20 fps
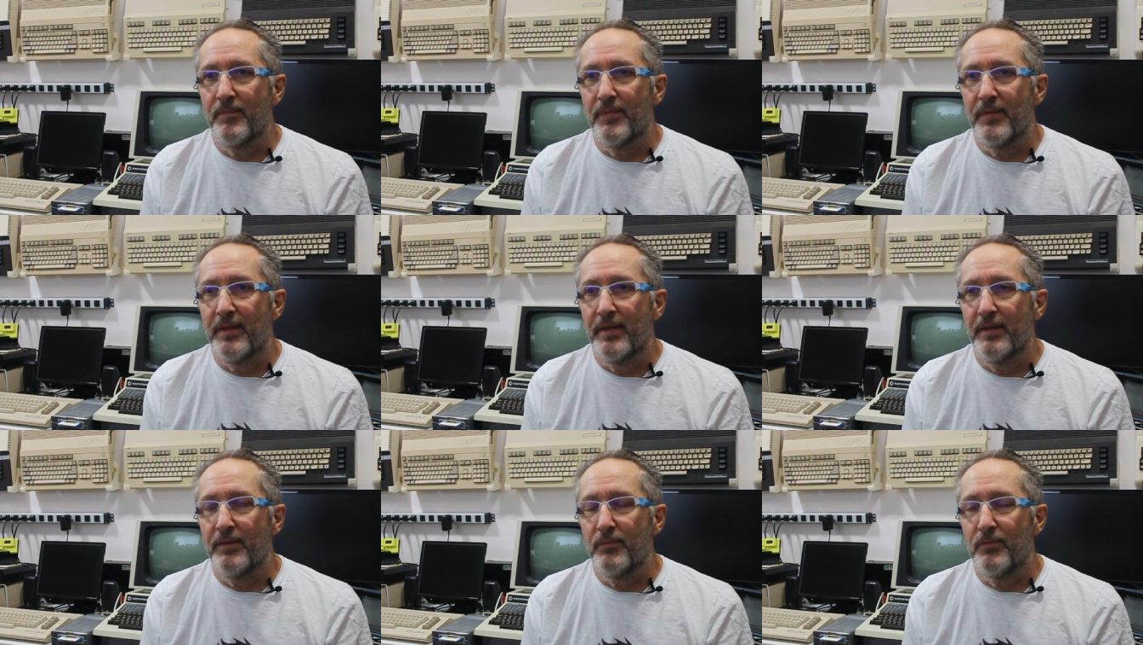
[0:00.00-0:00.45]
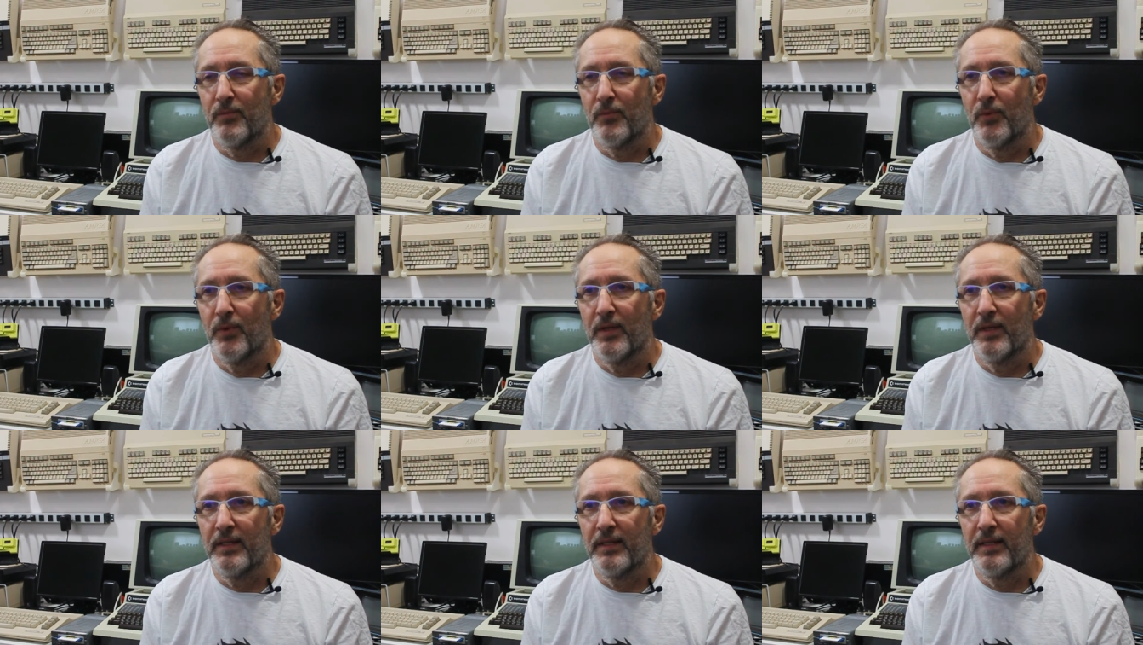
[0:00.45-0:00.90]

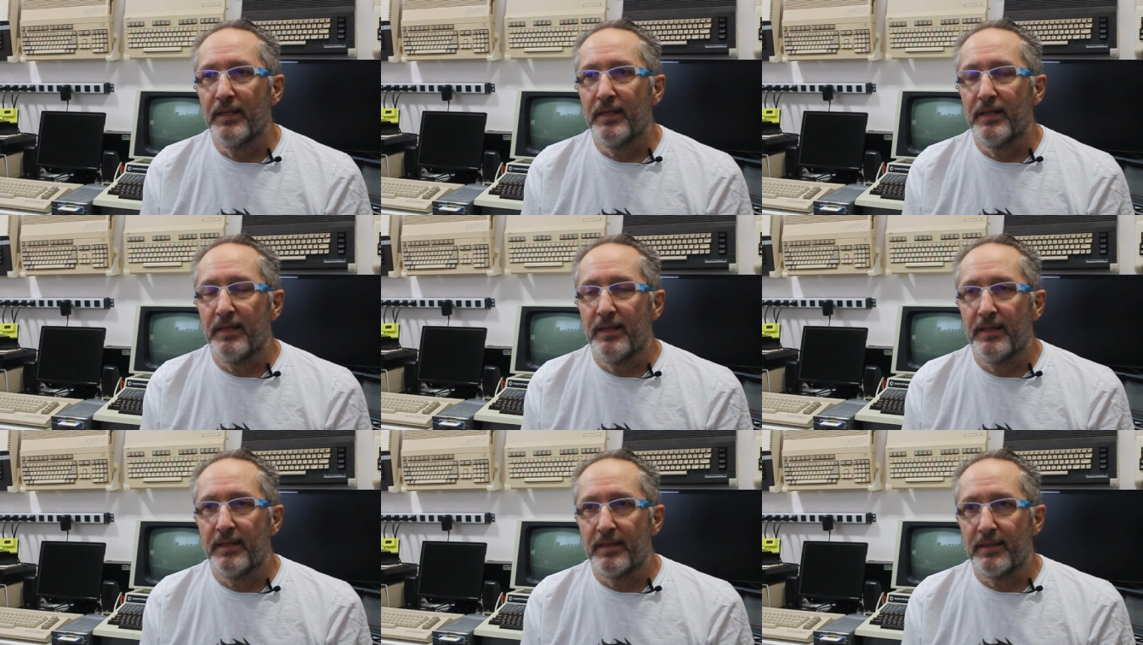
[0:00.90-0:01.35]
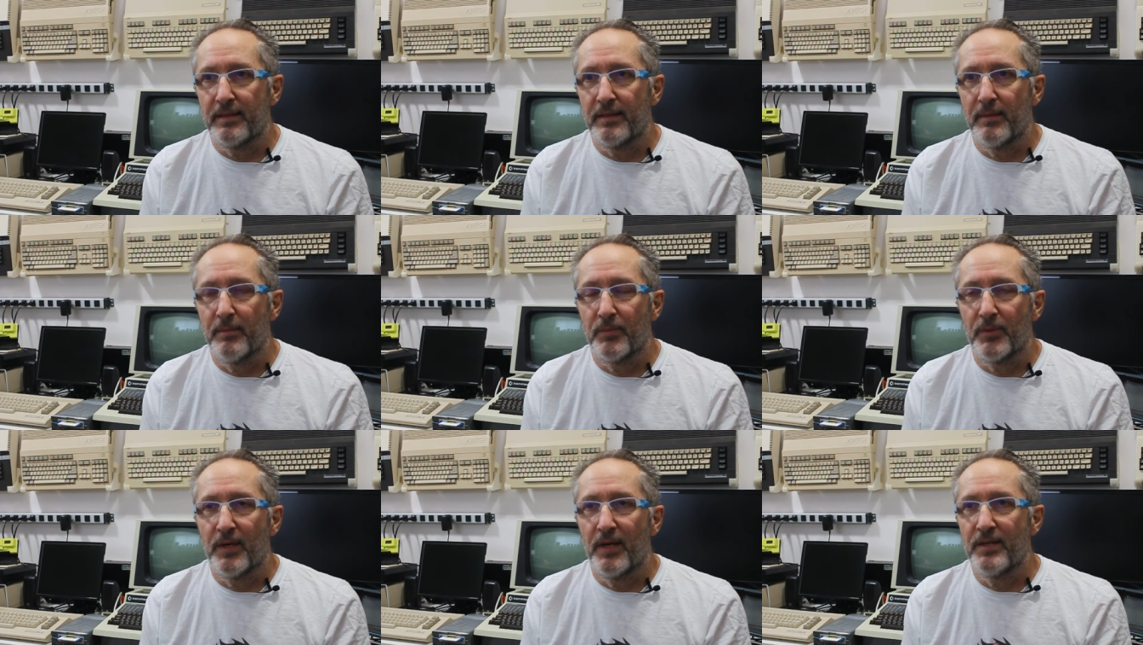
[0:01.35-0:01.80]
It
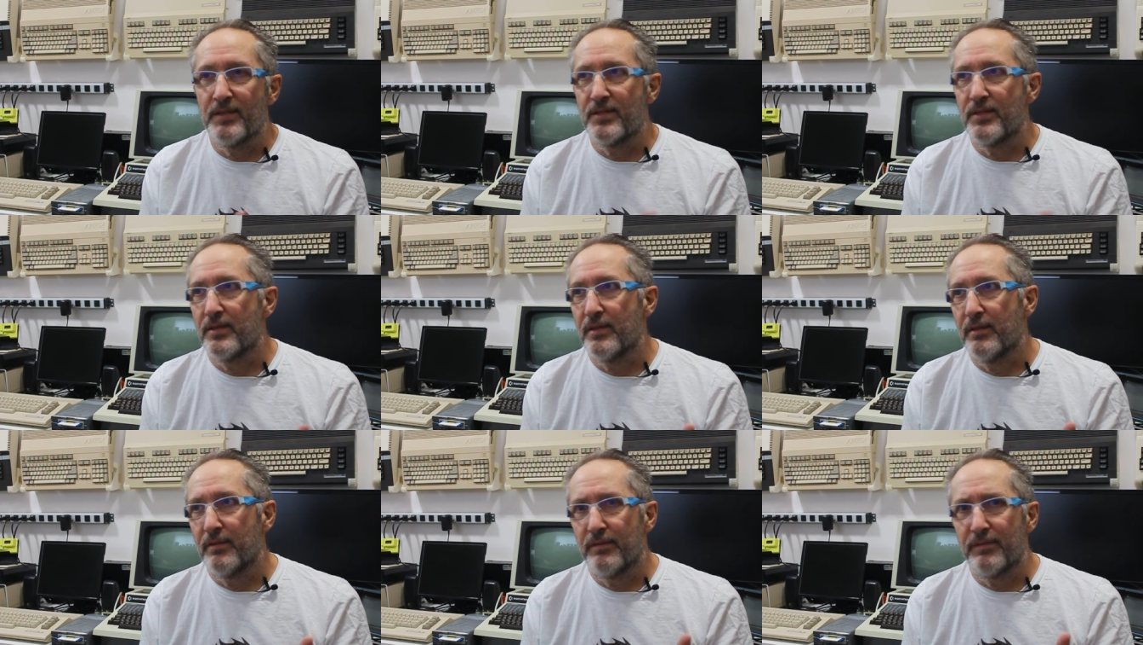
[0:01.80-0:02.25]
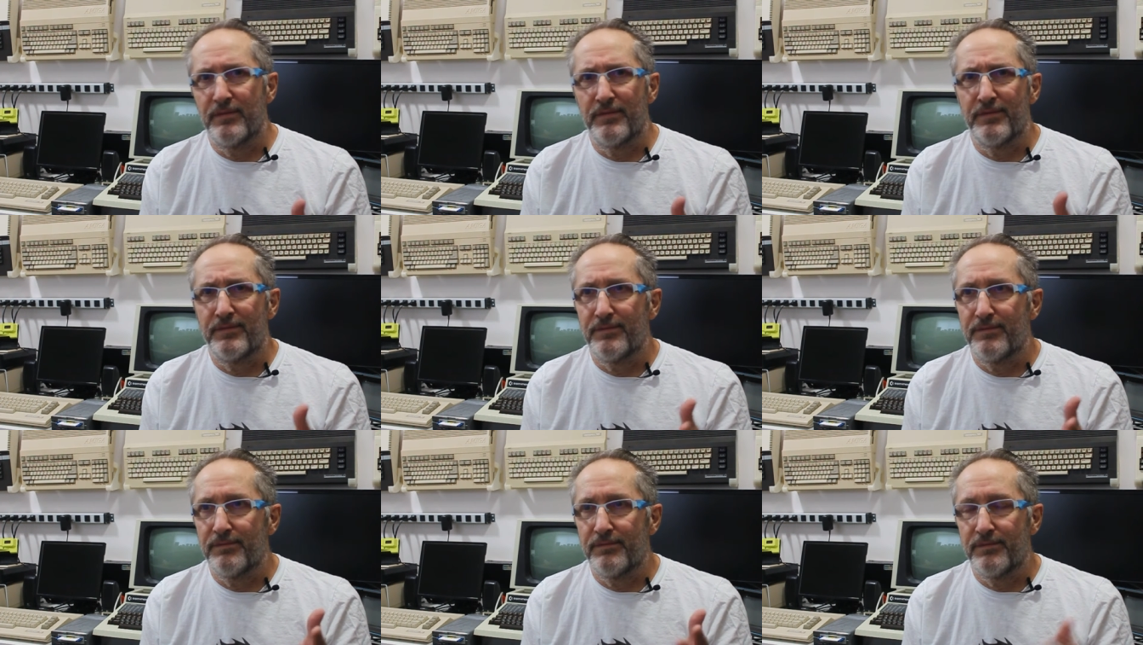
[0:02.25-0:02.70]
comprises of
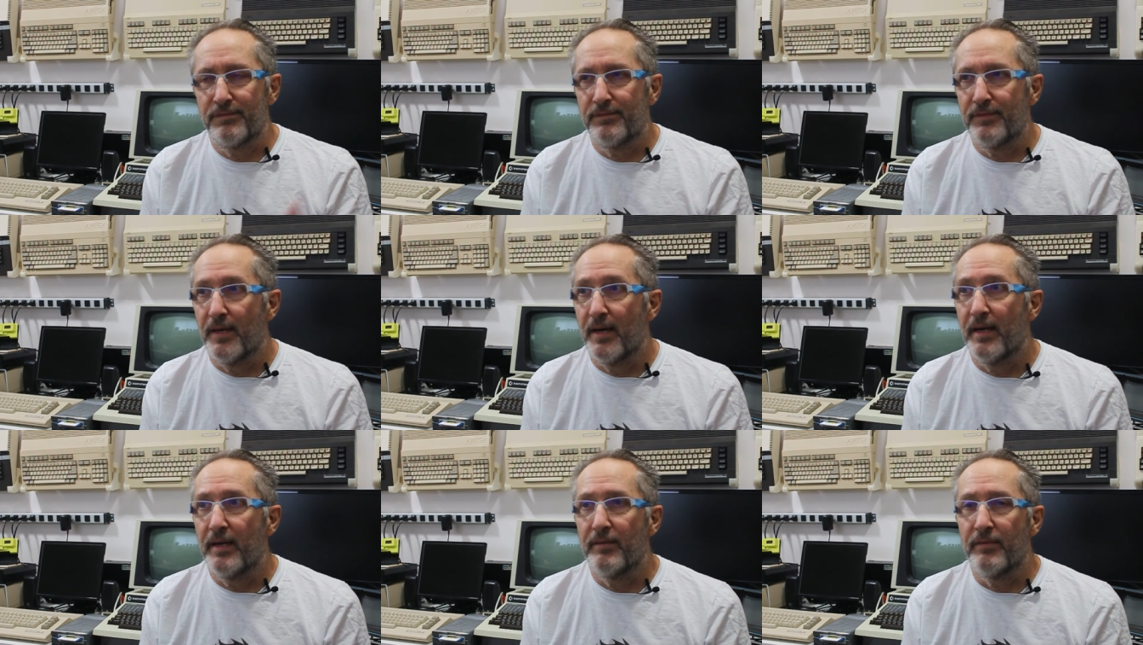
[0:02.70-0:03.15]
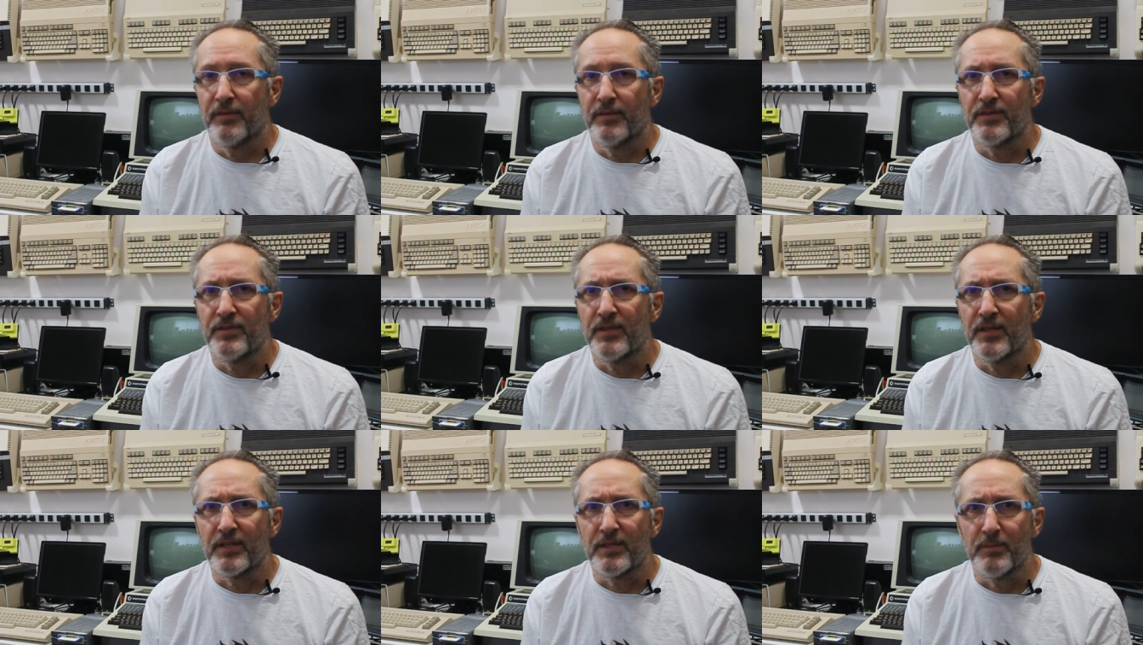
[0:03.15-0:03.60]
5 or
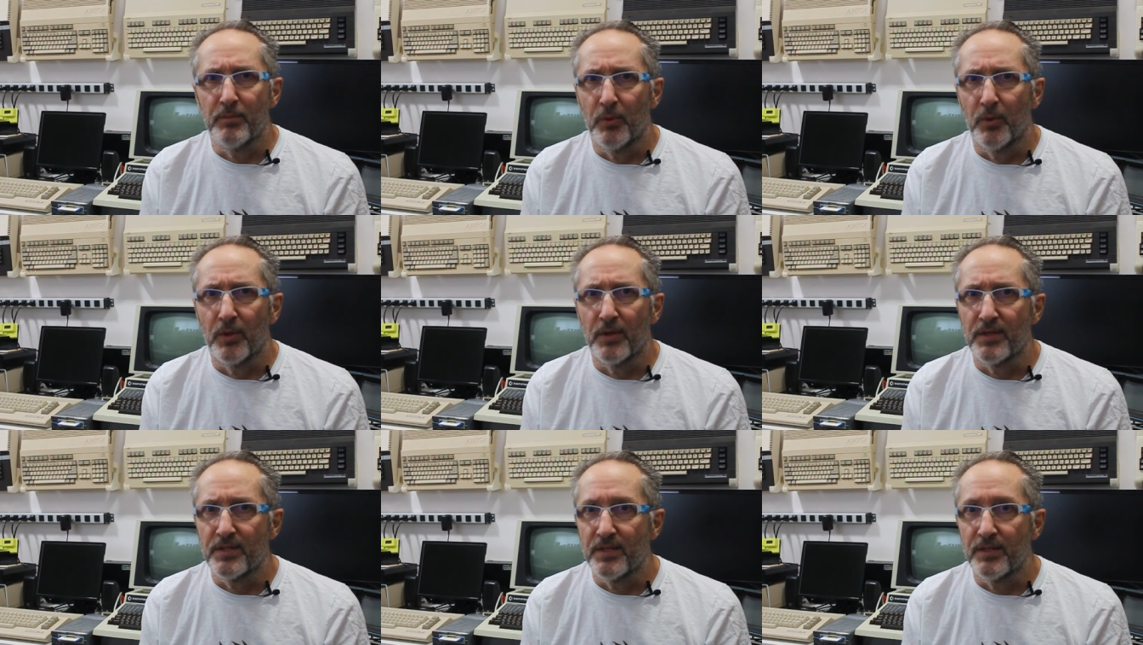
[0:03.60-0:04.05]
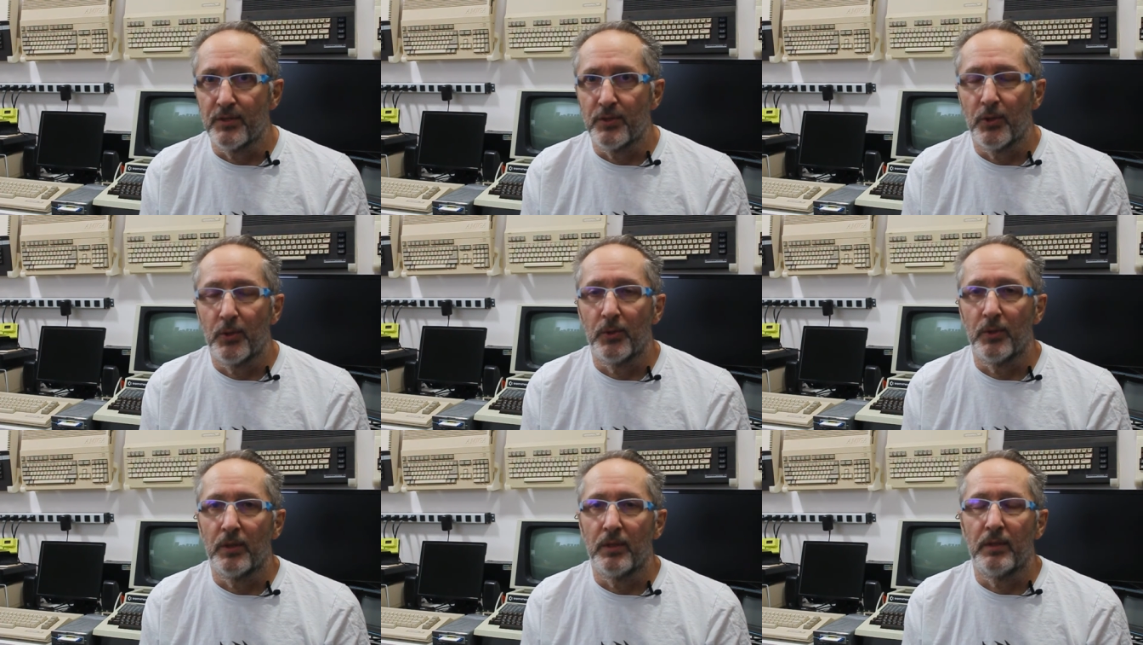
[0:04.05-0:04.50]
6 boards in
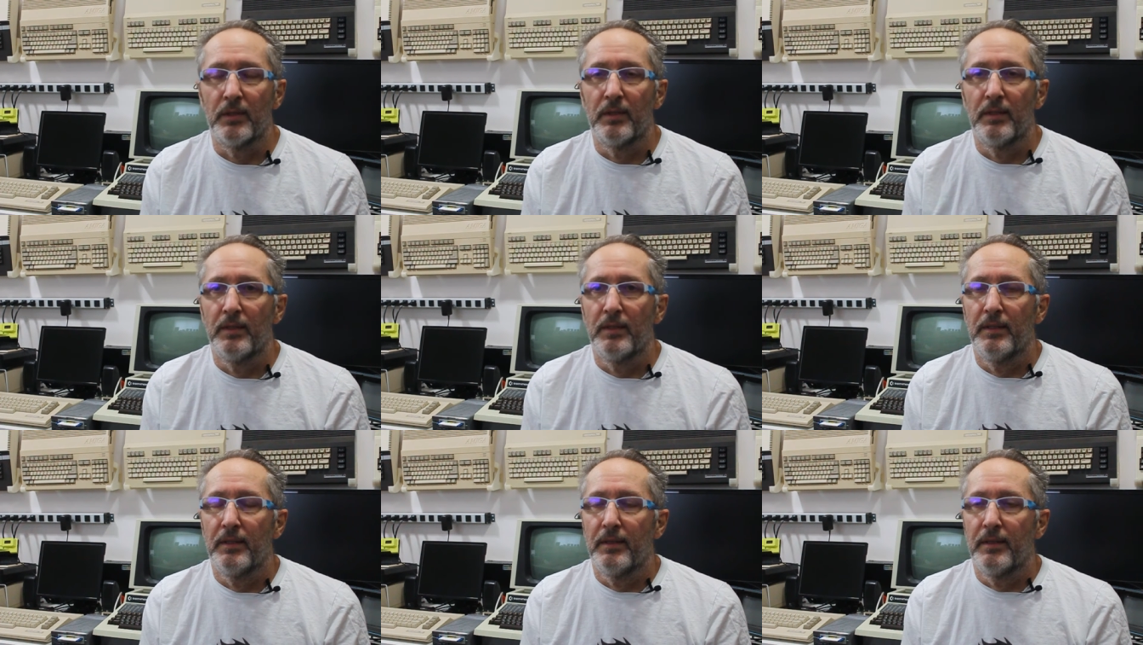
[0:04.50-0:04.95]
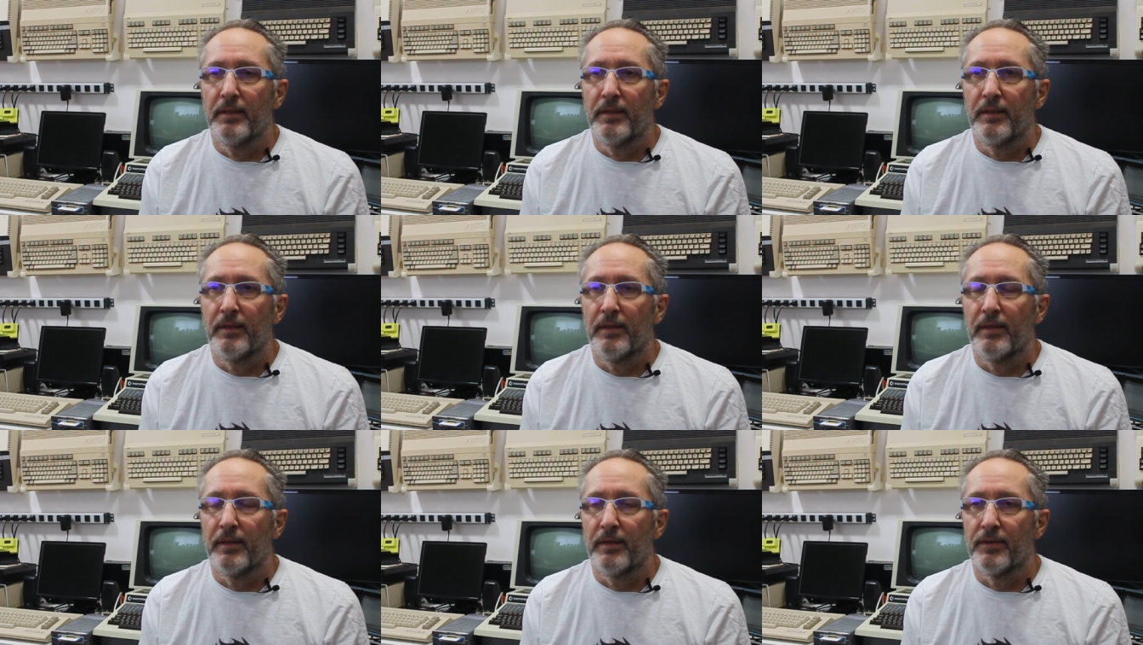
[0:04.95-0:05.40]
total.
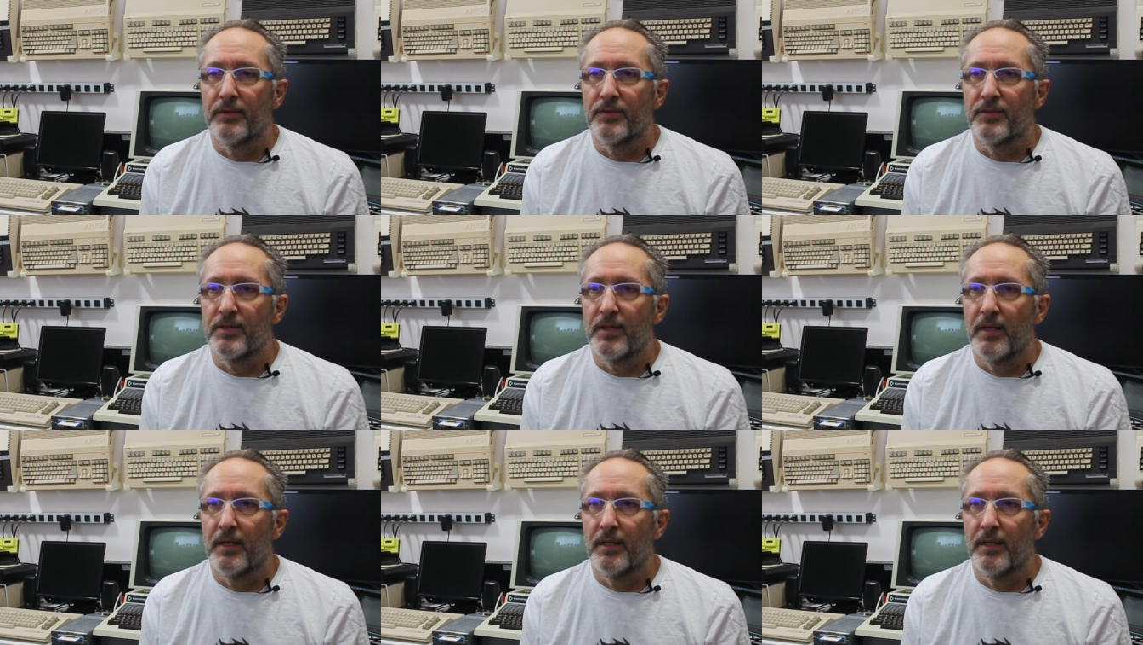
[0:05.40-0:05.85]
There's